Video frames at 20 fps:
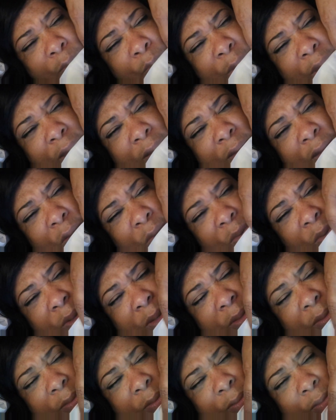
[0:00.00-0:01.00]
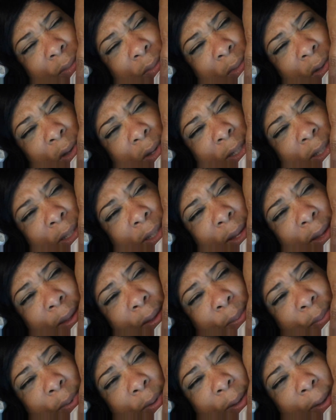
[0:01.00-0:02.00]
picked on all the
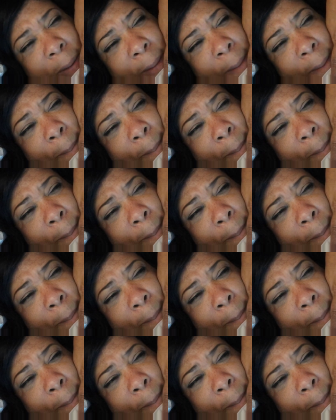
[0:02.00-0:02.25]
time, but